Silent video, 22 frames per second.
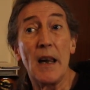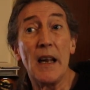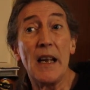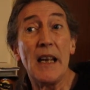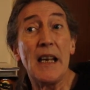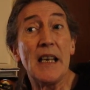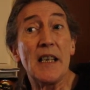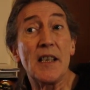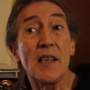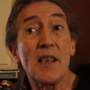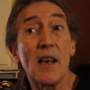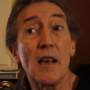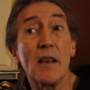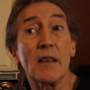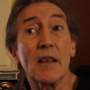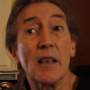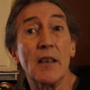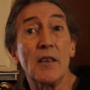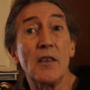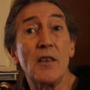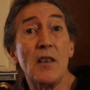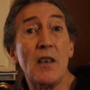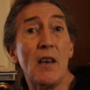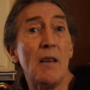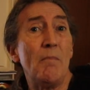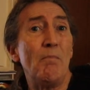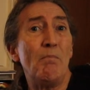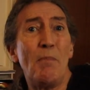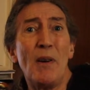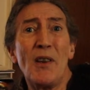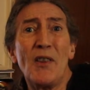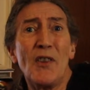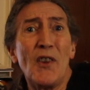is that you
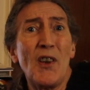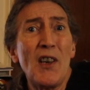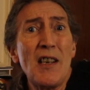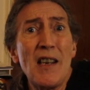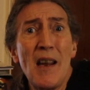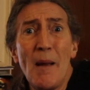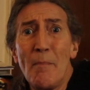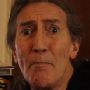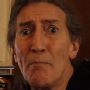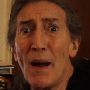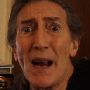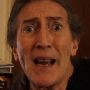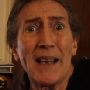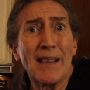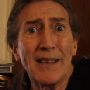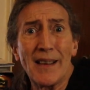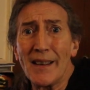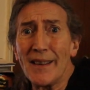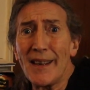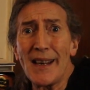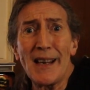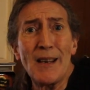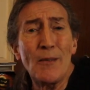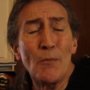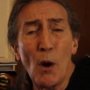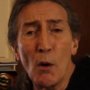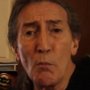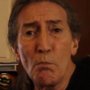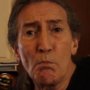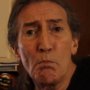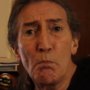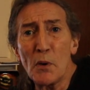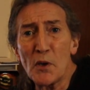pack the thing
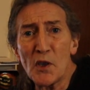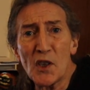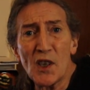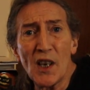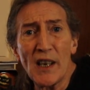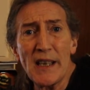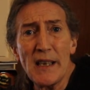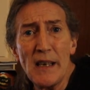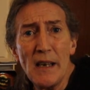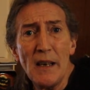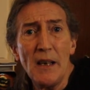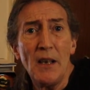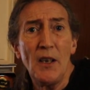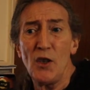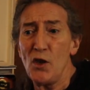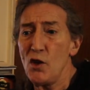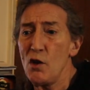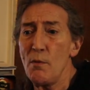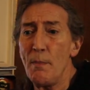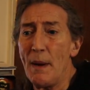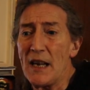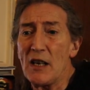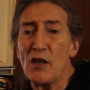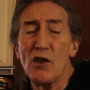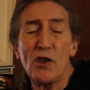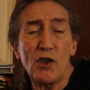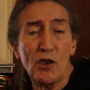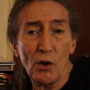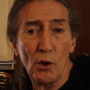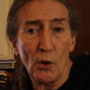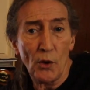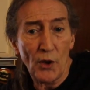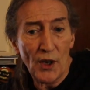robustly, you make
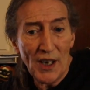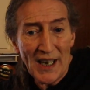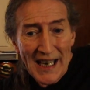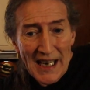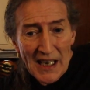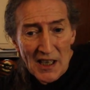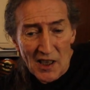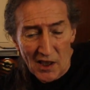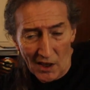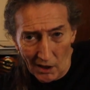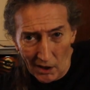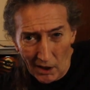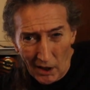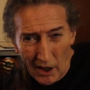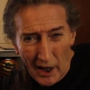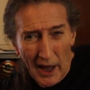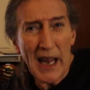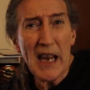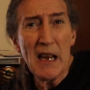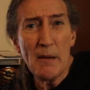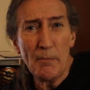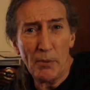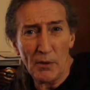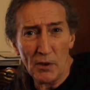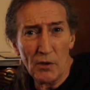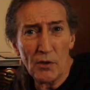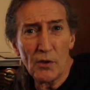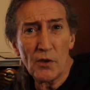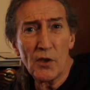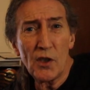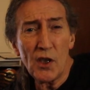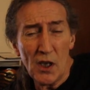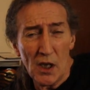sure that it's
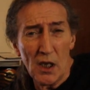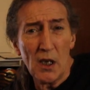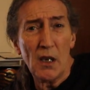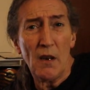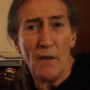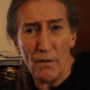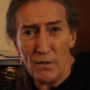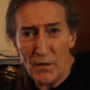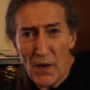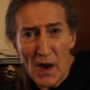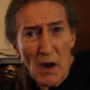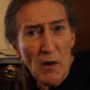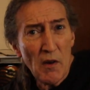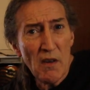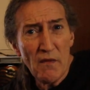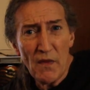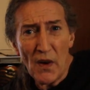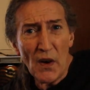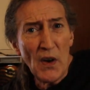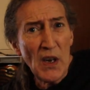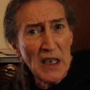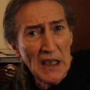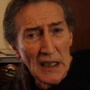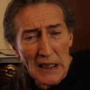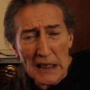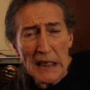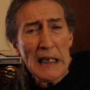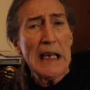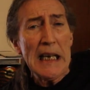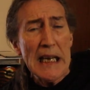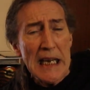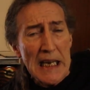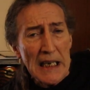labelled very, very
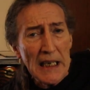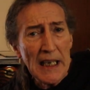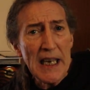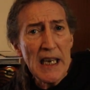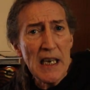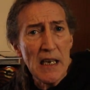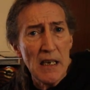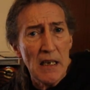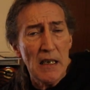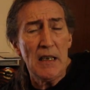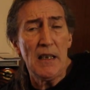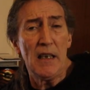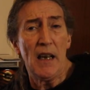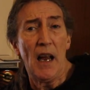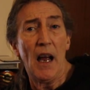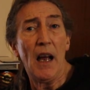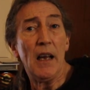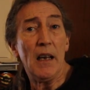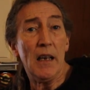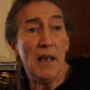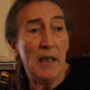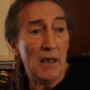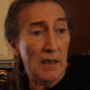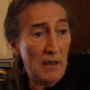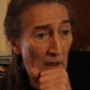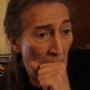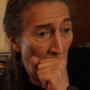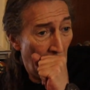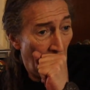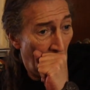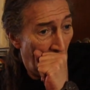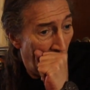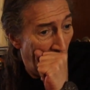clearly.
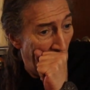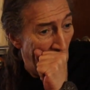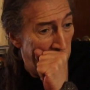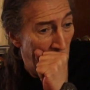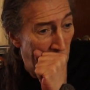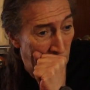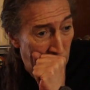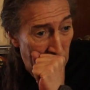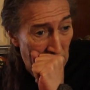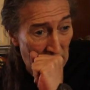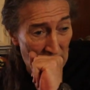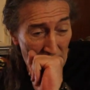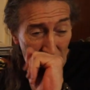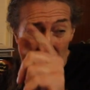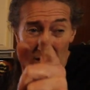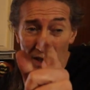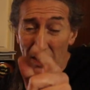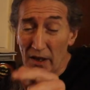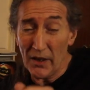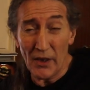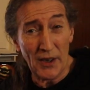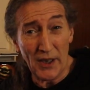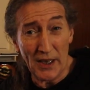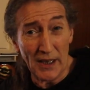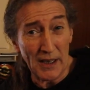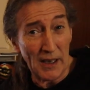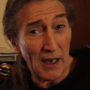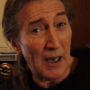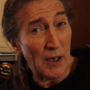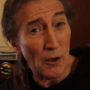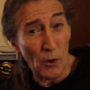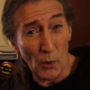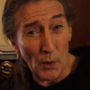The other thing
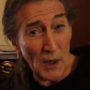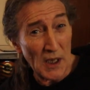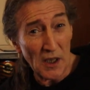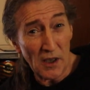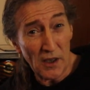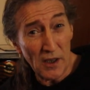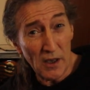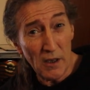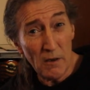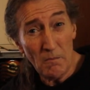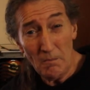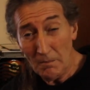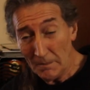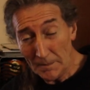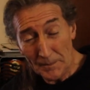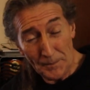that I always do